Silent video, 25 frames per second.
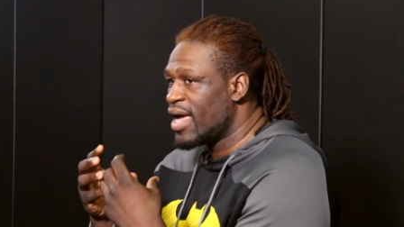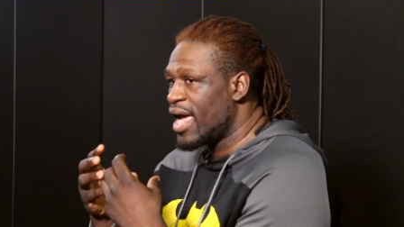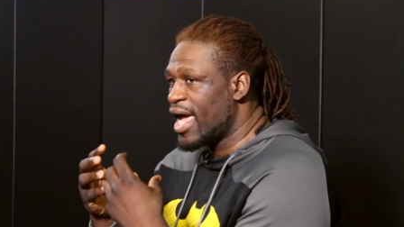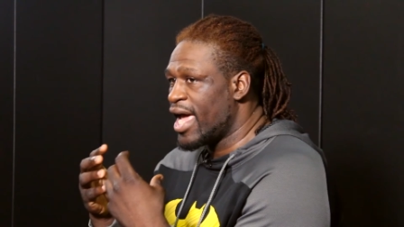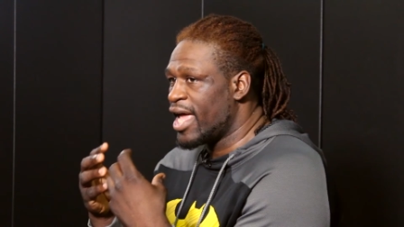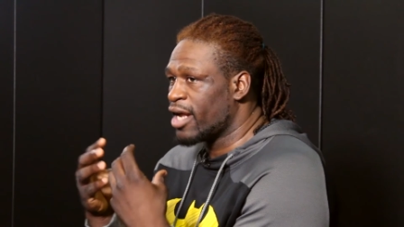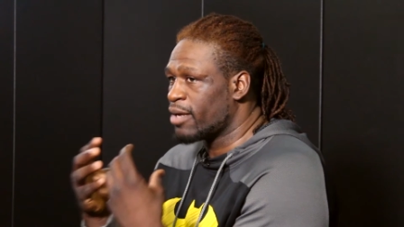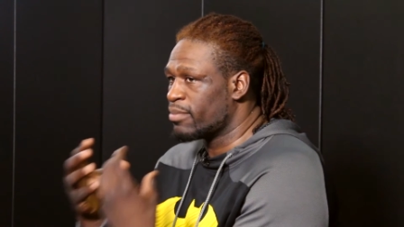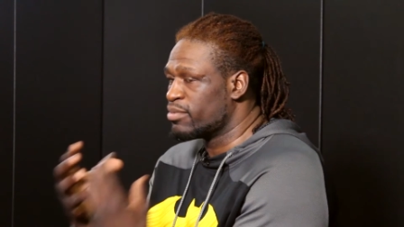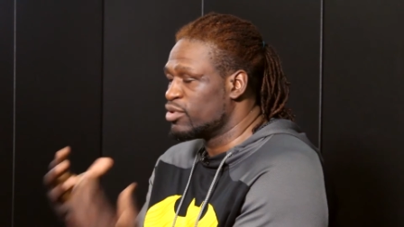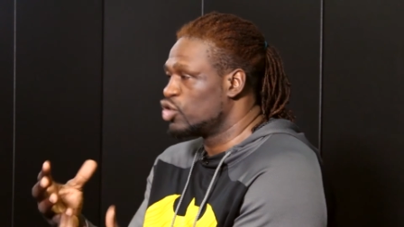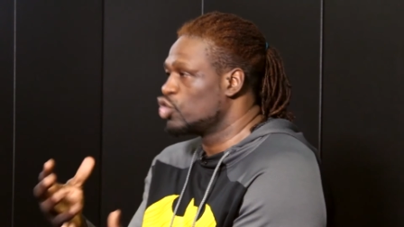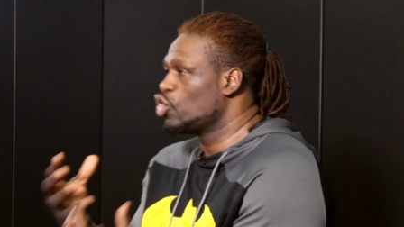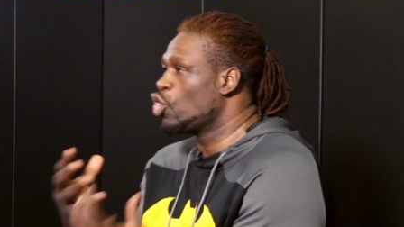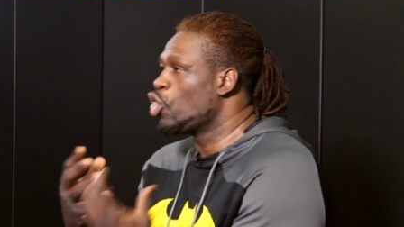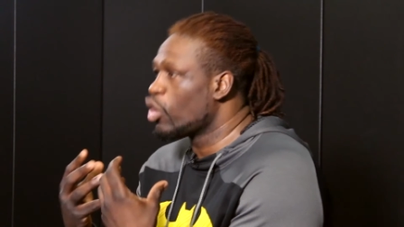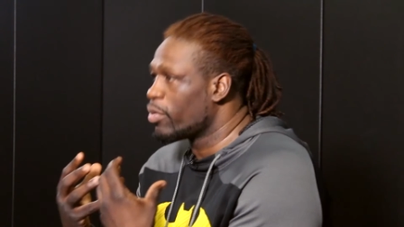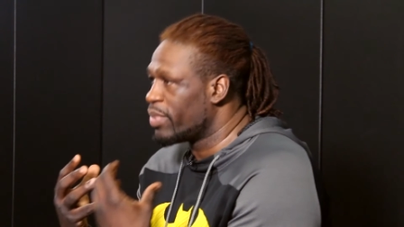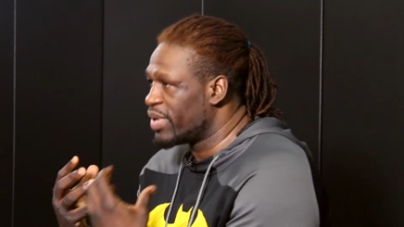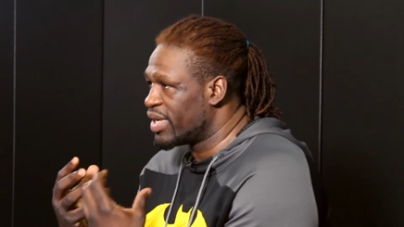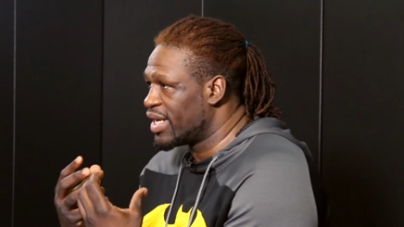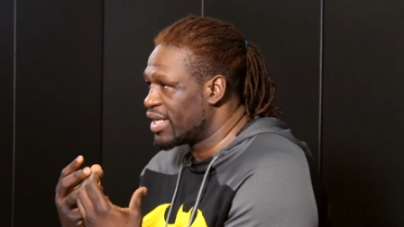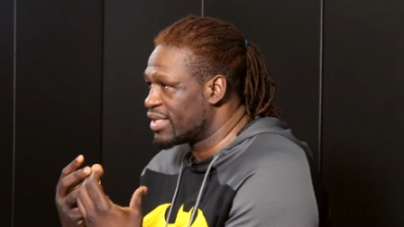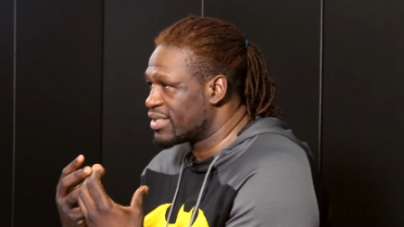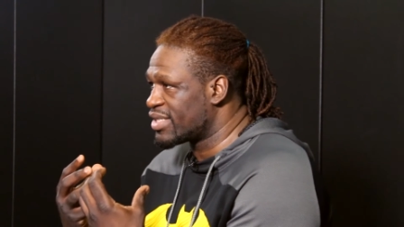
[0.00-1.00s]

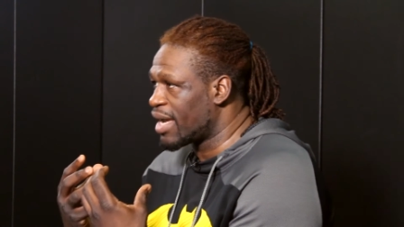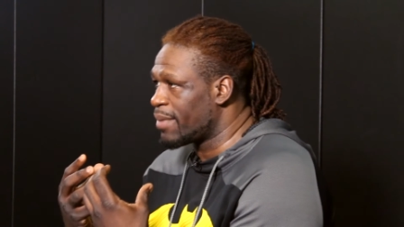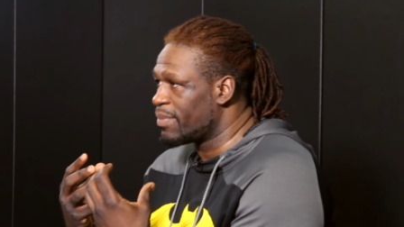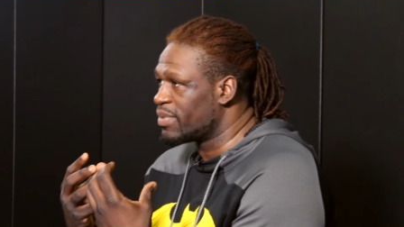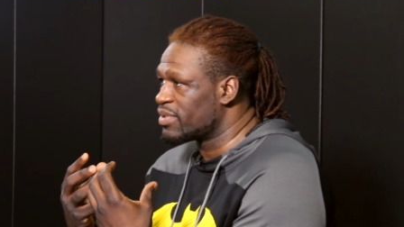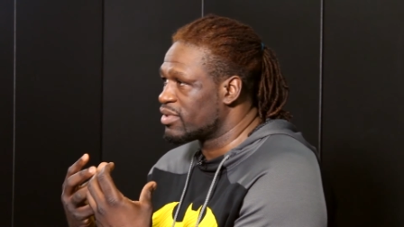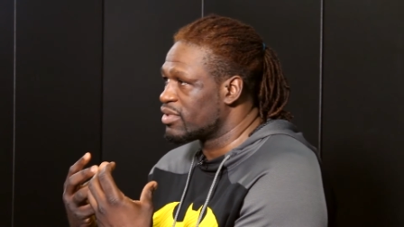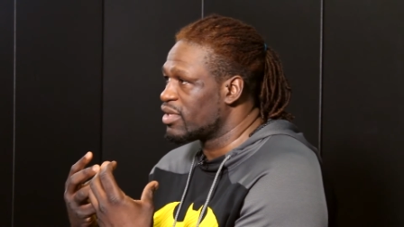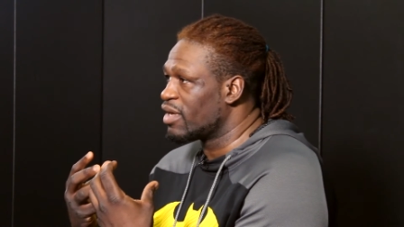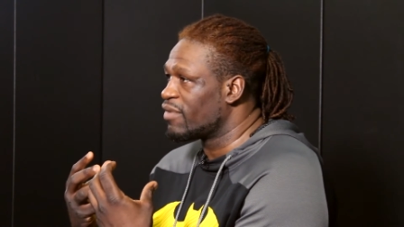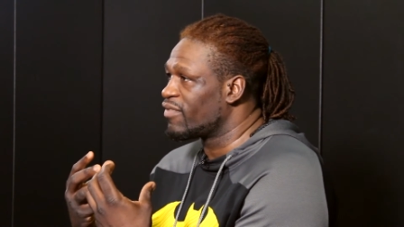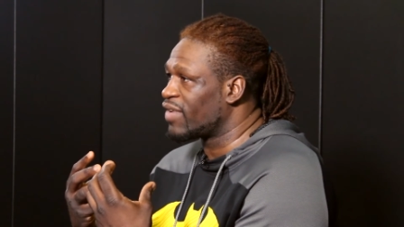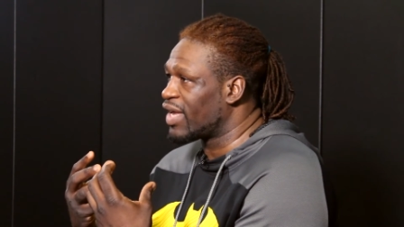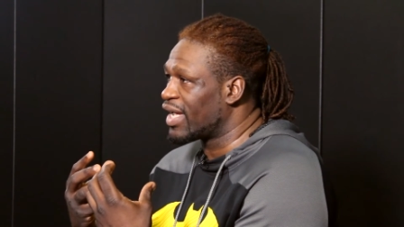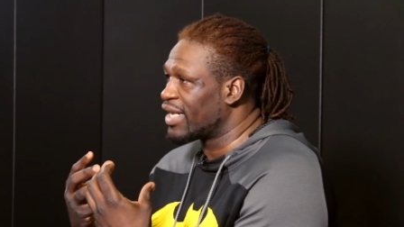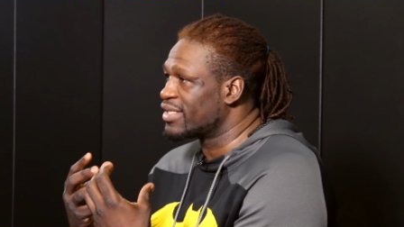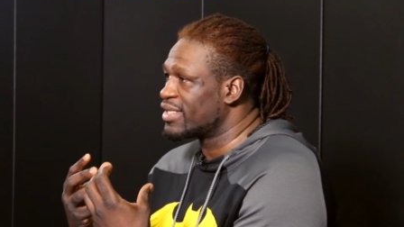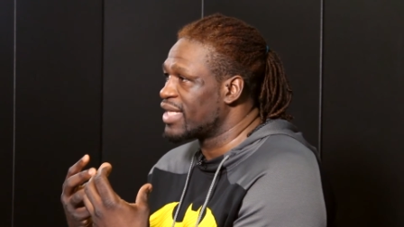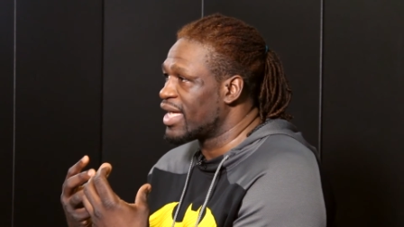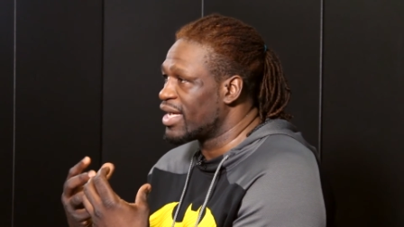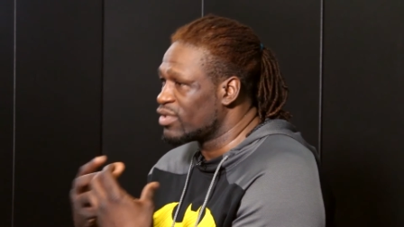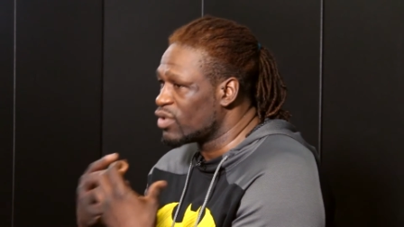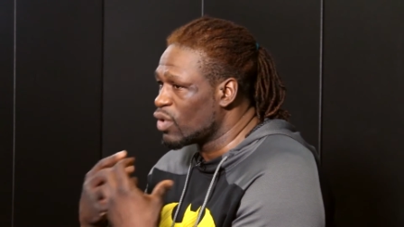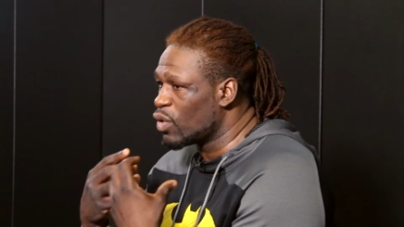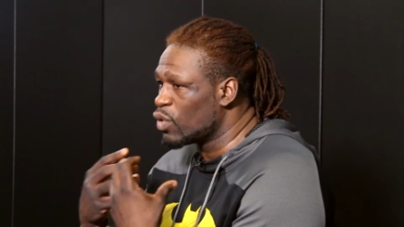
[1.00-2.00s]
absorbing that type of stuff like that,